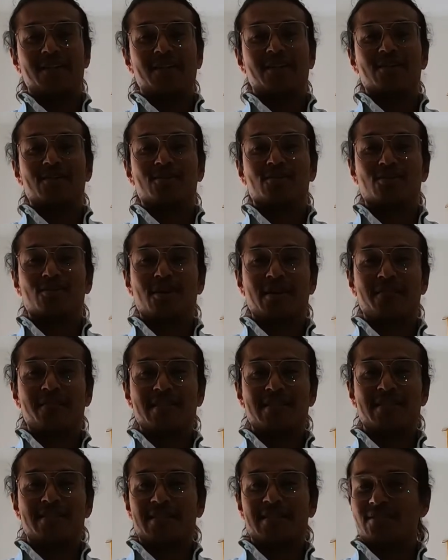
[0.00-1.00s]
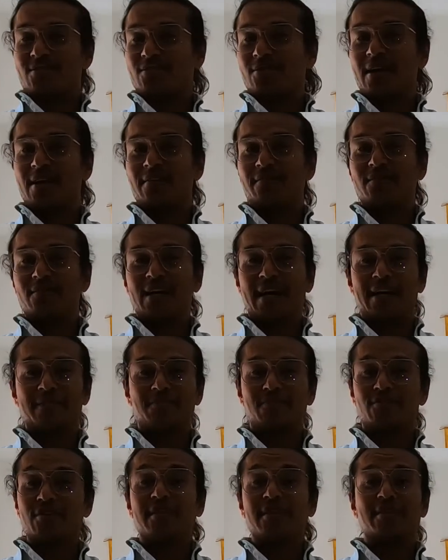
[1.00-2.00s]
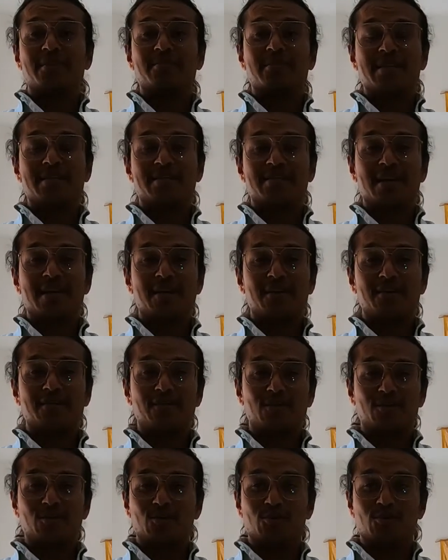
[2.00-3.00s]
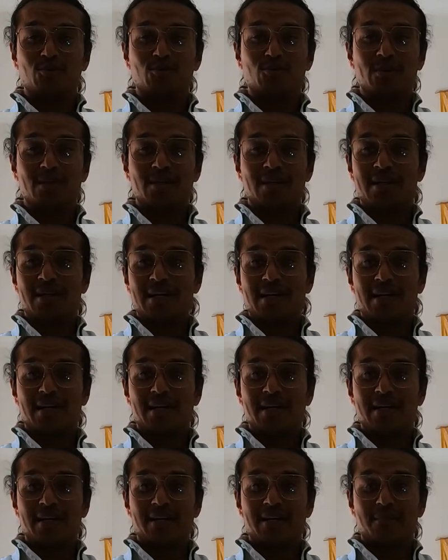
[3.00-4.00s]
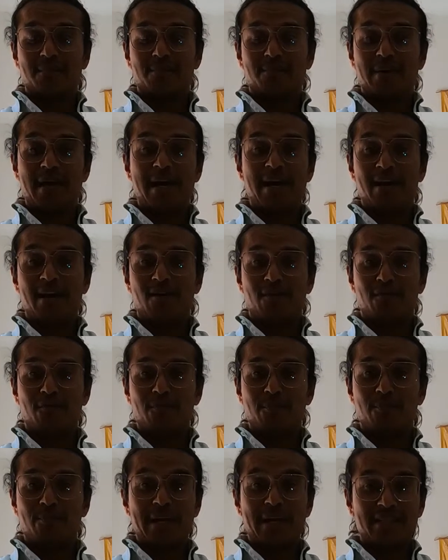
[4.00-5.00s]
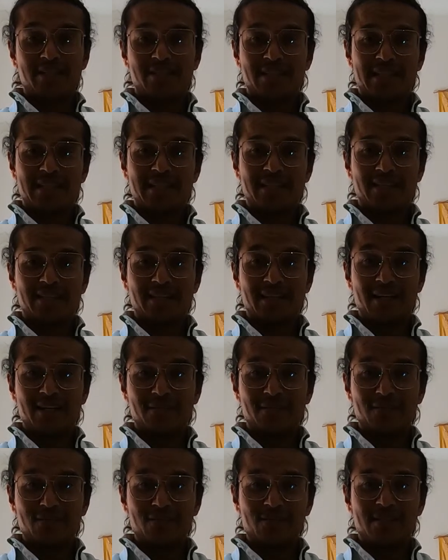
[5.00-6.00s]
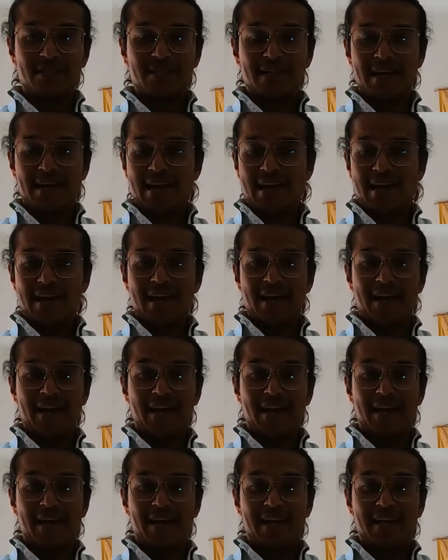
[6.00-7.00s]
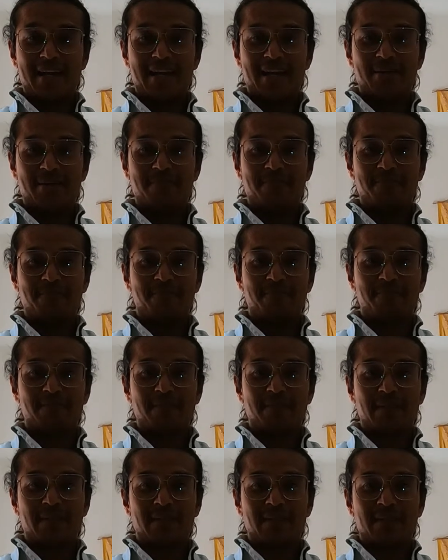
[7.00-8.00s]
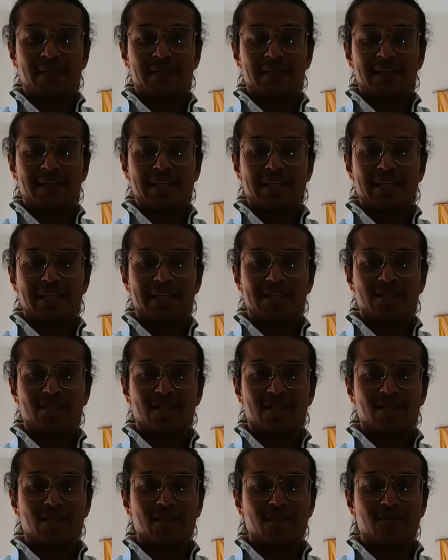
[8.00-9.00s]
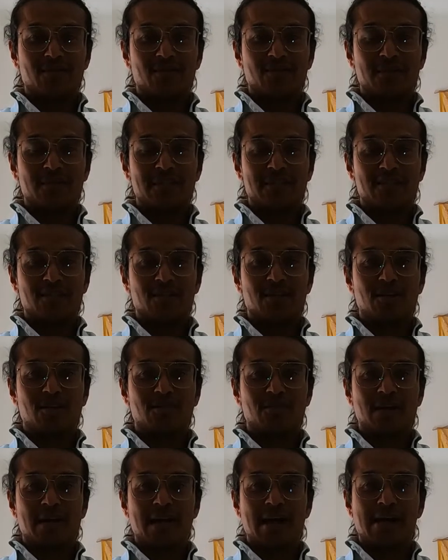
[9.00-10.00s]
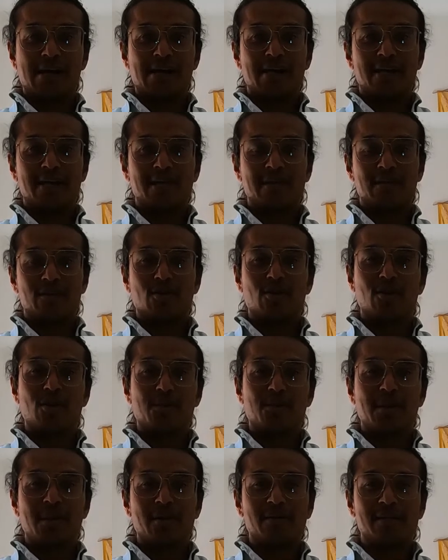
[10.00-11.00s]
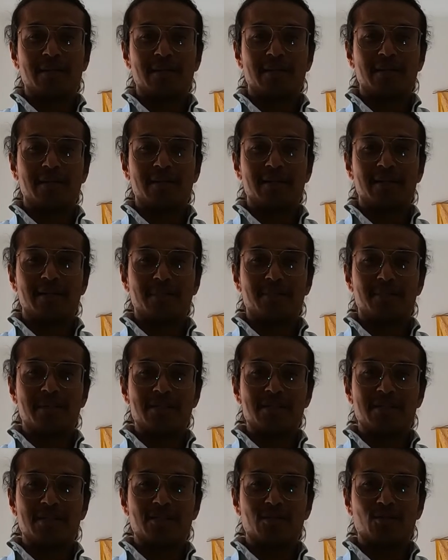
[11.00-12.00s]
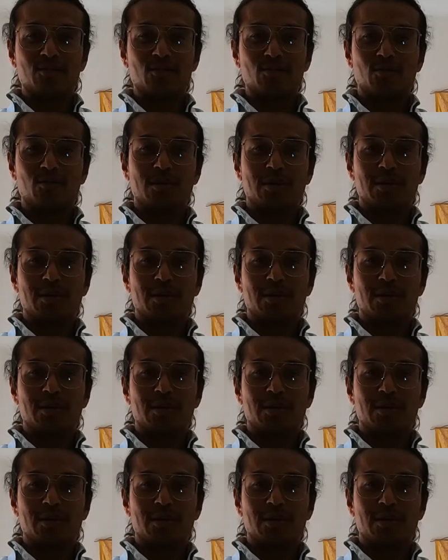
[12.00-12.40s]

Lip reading: So I've treated myself to a pair of Mexican gloves, and there's a lot of talk about the person who